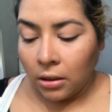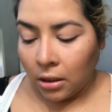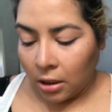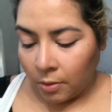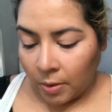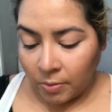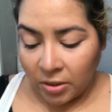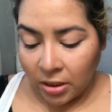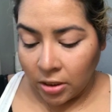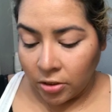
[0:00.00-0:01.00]
I'm
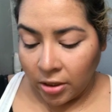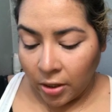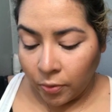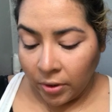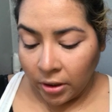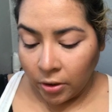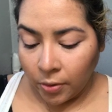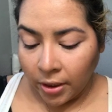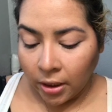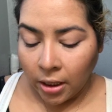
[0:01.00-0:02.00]
just going to do that really
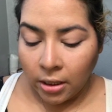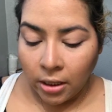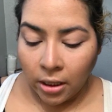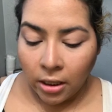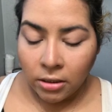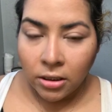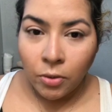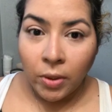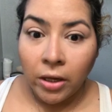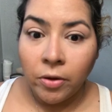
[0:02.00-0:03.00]
quick and then I'll see
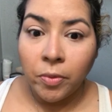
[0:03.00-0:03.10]
what other